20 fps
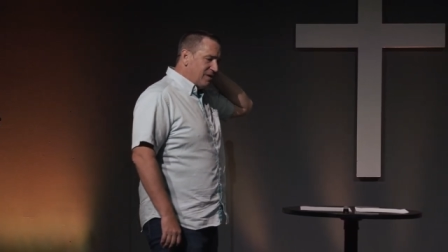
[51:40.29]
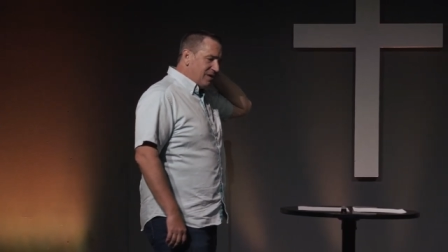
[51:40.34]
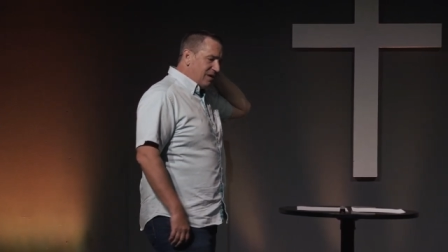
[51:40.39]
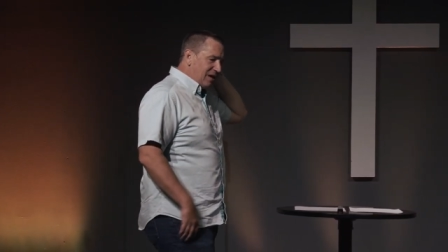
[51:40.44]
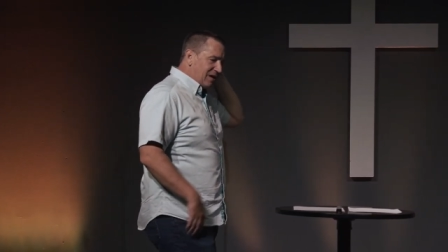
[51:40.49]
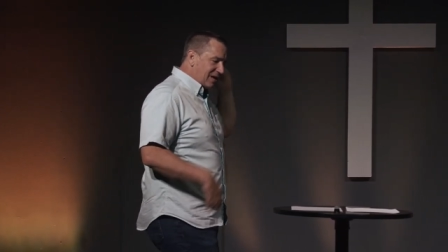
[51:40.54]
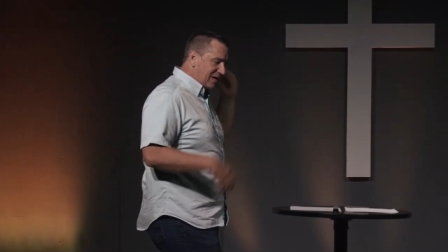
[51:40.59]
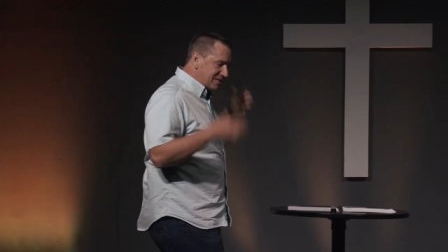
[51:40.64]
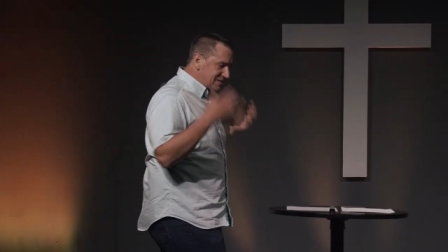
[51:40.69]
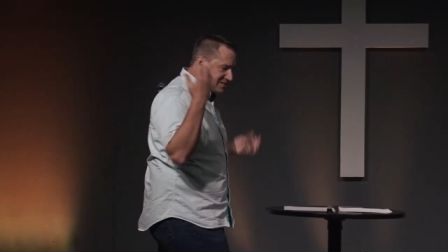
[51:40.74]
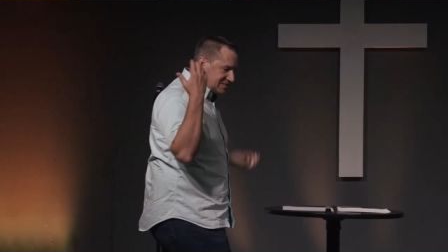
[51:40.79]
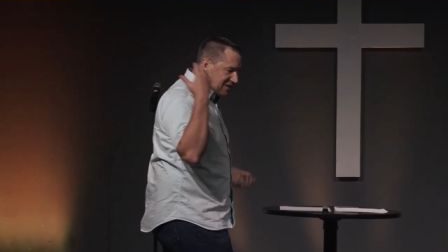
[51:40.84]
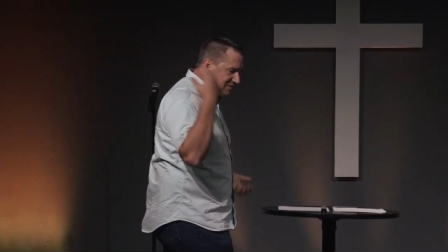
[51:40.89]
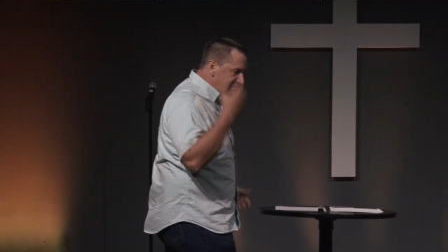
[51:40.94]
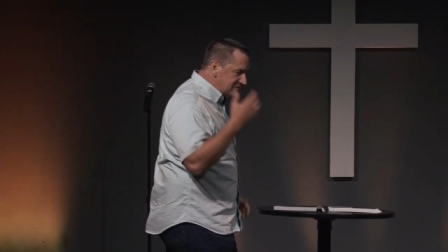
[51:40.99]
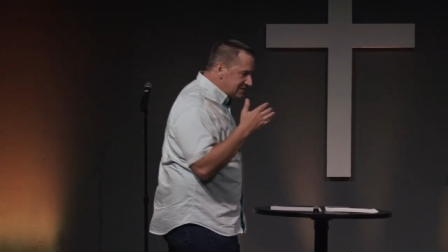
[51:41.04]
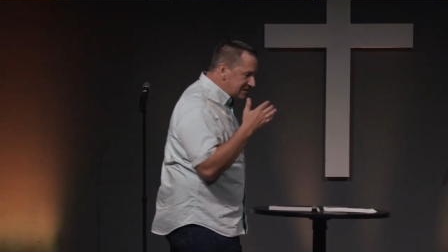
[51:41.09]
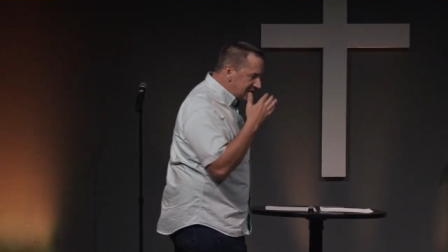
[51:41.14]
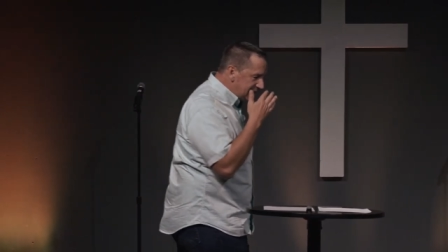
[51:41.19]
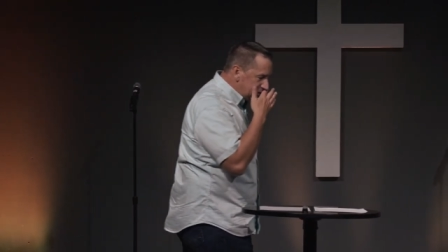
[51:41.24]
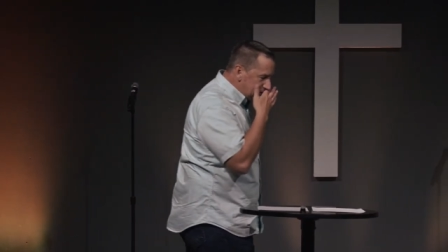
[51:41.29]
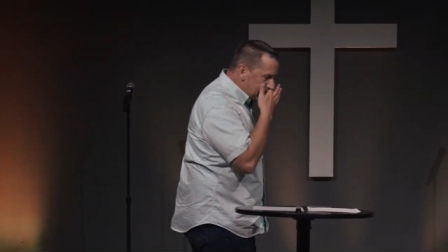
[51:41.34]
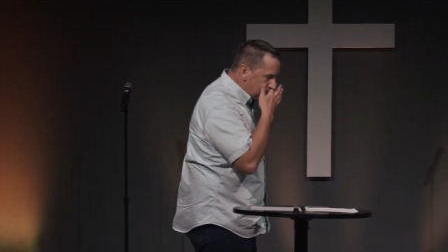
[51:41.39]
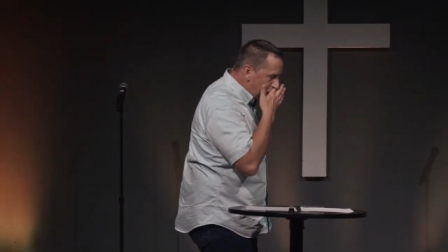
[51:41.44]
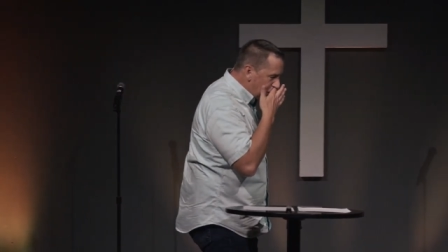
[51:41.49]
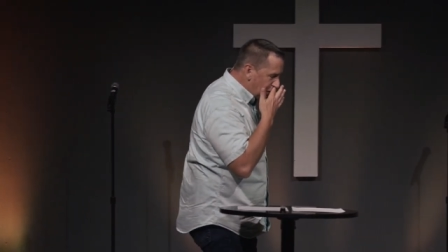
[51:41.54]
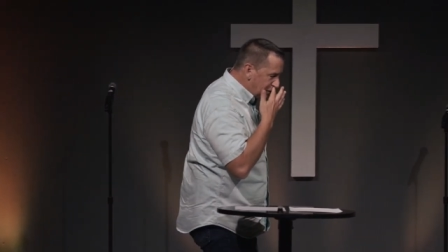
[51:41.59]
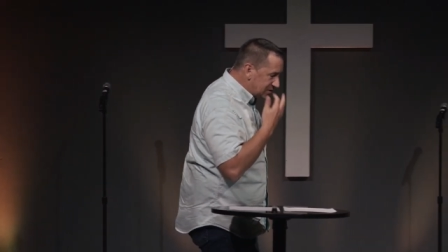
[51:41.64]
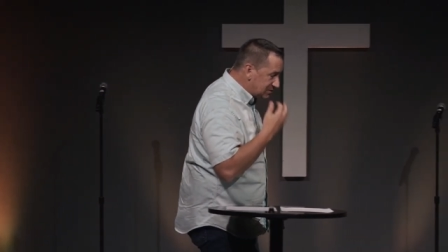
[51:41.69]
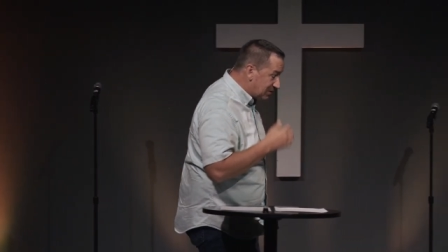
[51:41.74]
I got a 17 year
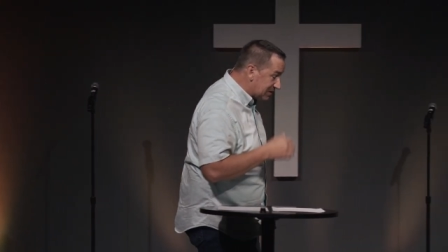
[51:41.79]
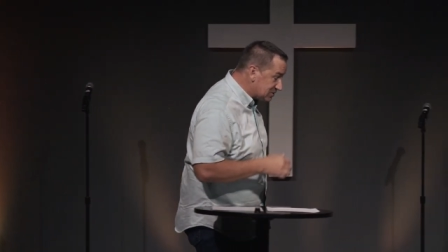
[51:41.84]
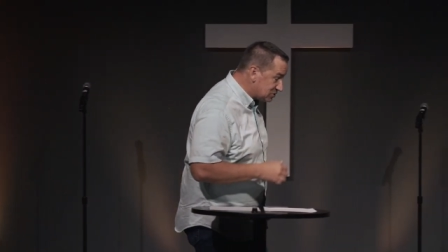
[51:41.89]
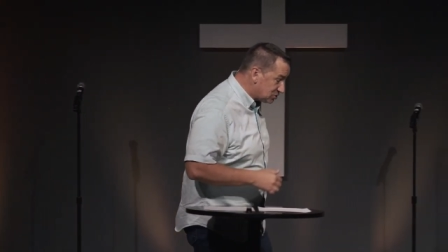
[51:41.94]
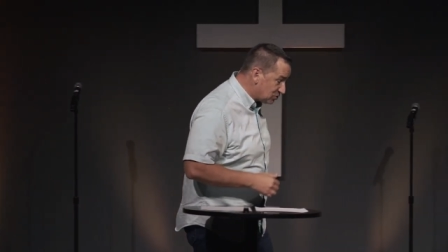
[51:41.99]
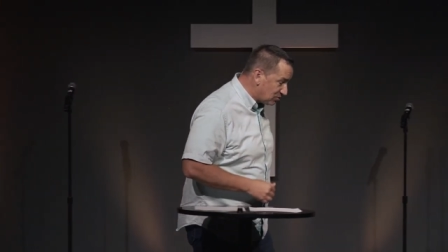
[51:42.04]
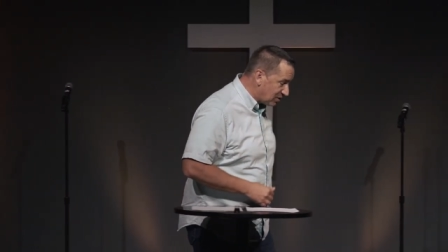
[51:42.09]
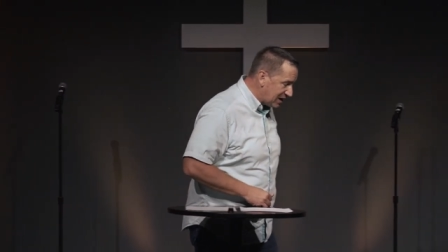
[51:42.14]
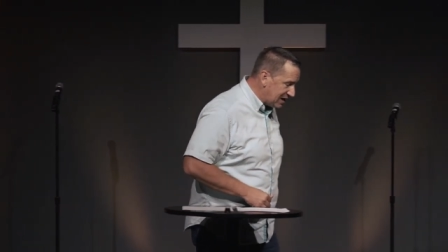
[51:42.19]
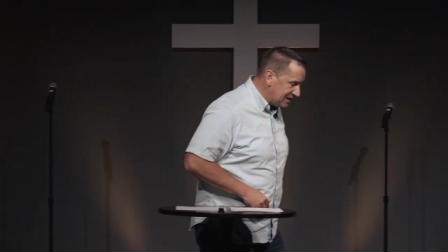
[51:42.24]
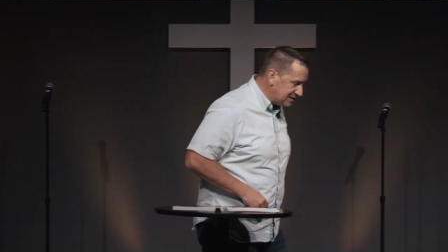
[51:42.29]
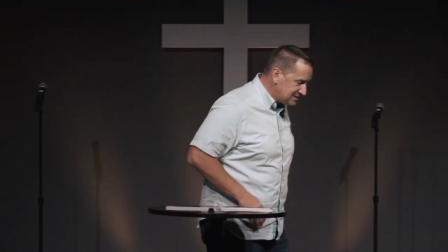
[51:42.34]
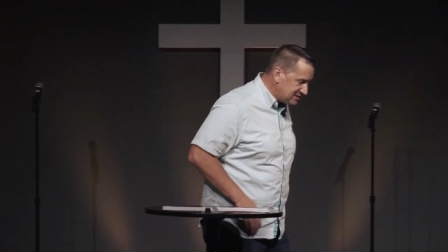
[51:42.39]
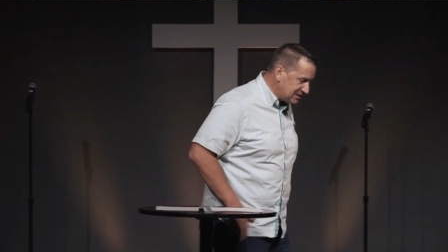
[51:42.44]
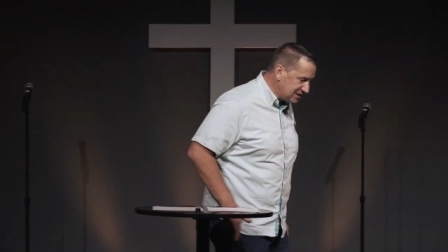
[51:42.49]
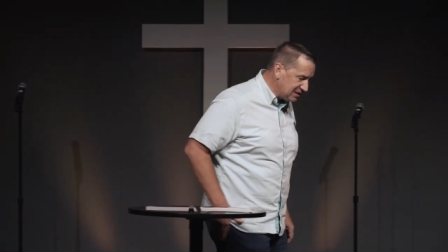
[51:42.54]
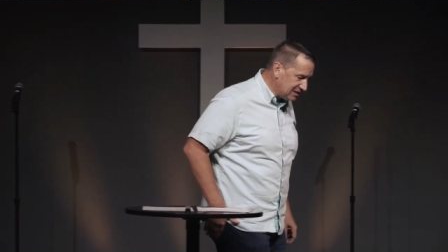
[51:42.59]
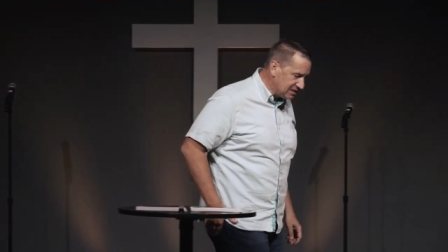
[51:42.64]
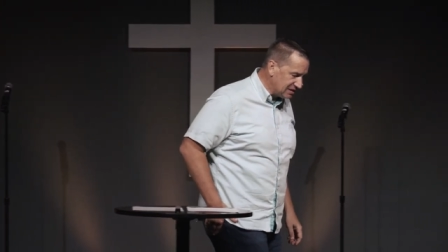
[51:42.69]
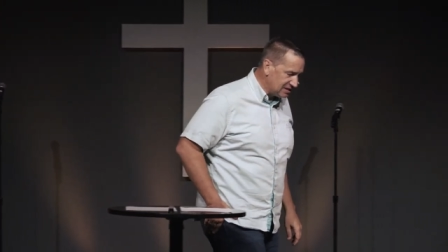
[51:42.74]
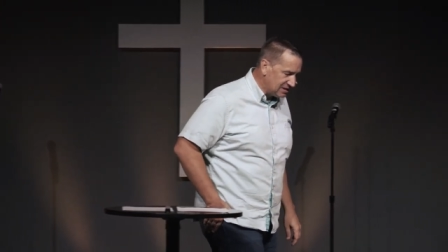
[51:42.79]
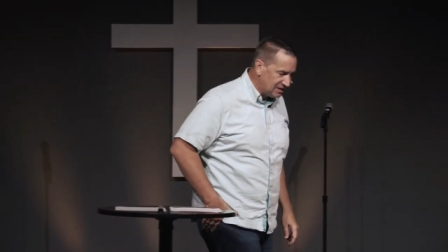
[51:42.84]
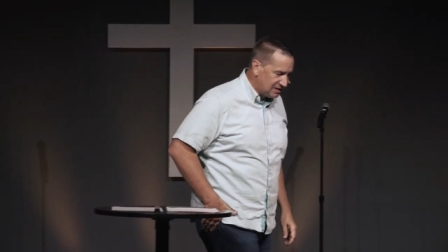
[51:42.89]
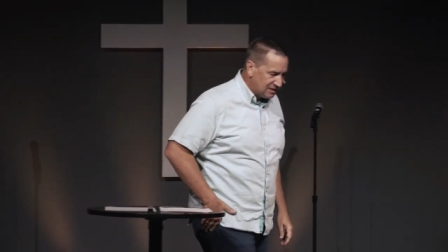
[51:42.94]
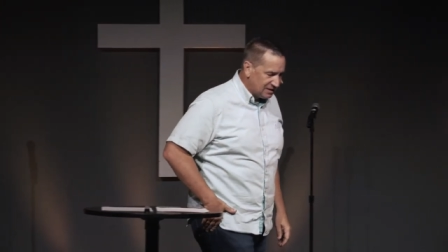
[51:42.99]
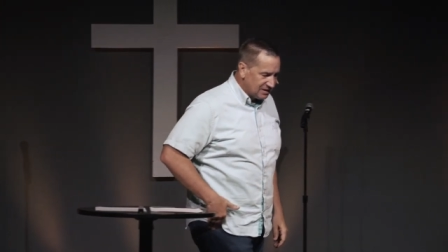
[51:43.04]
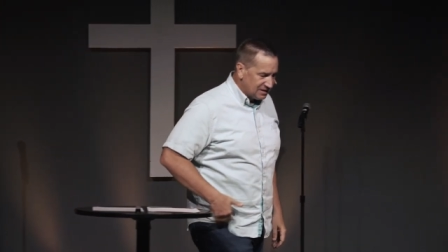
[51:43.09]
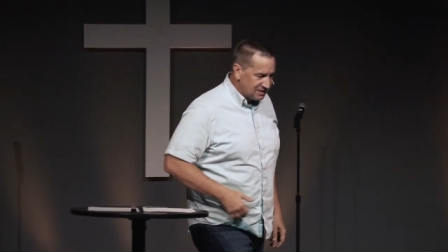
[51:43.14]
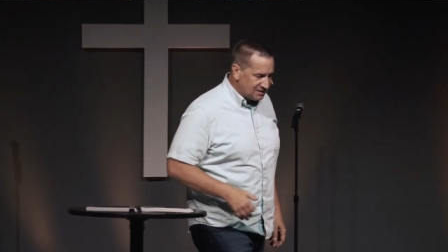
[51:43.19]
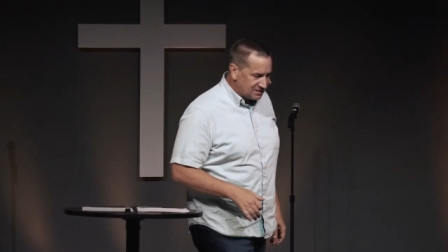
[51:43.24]
old. He's about to turn 18, and
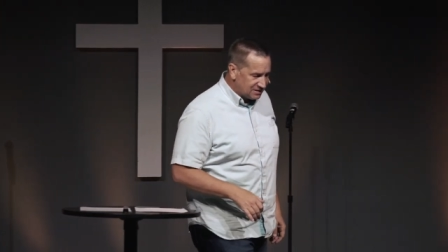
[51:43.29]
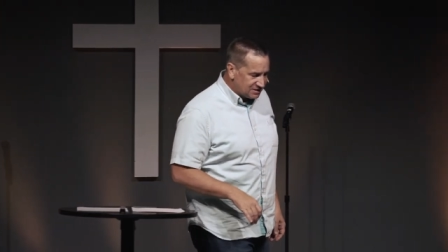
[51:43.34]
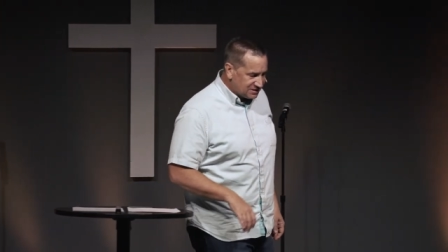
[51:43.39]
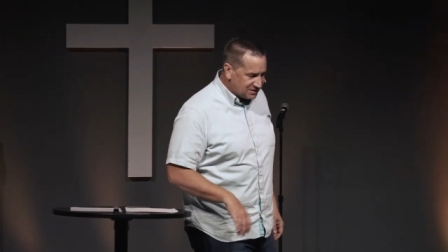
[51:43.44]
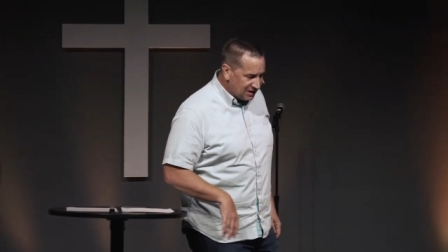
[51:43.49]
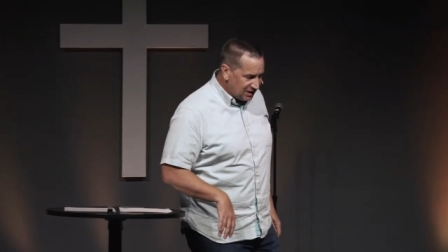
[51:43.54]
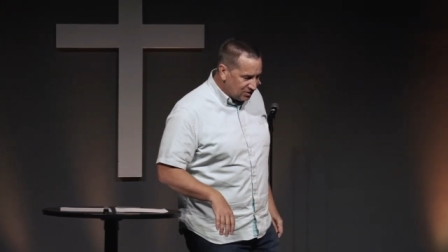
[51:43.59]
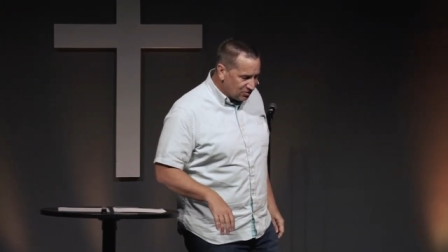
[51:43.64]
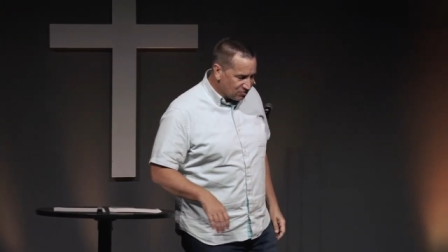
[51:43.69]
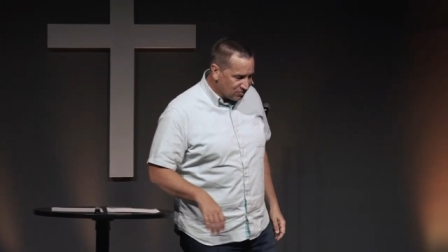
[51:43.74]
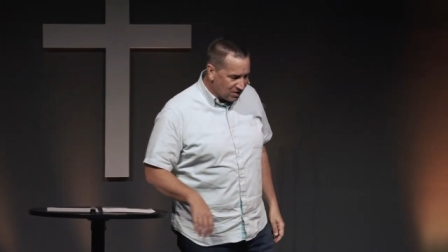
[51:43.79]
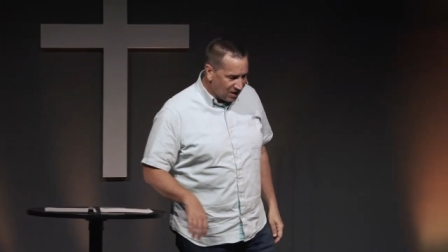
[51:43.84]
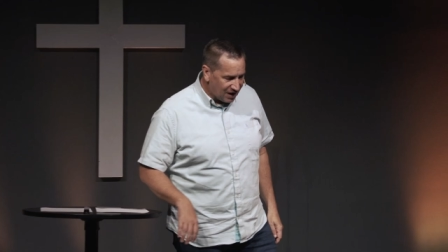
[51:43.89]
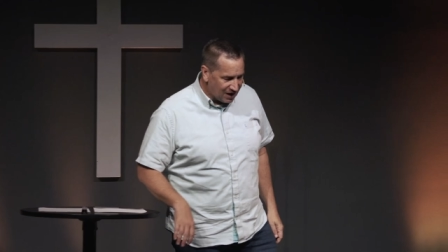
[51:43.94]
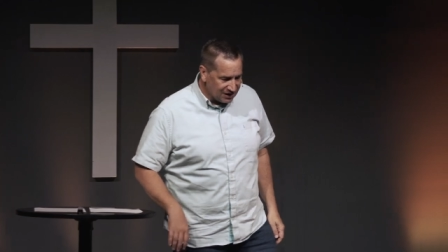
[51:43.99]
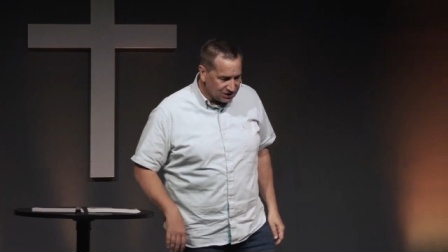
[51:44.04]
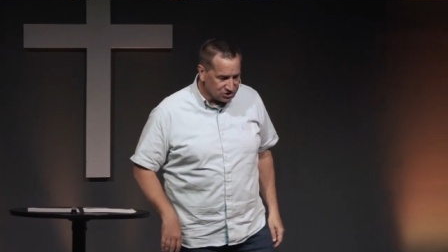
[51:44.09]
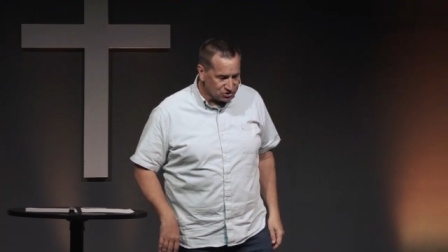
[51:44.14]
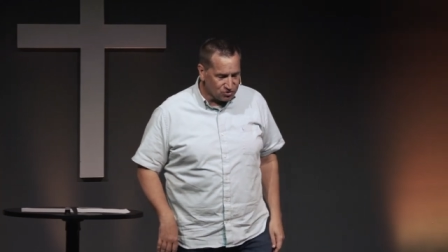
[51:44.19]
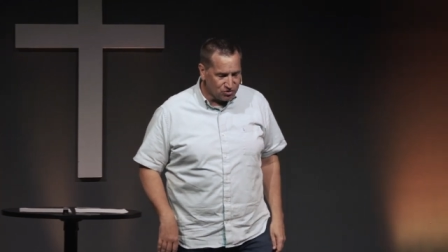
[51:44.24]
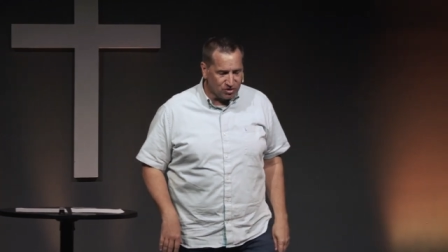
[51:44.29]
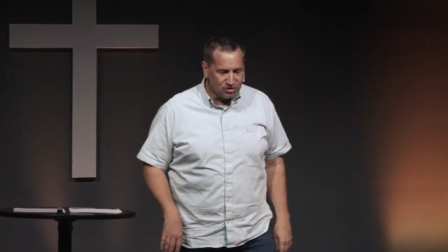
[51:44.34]
he's a senior in high school.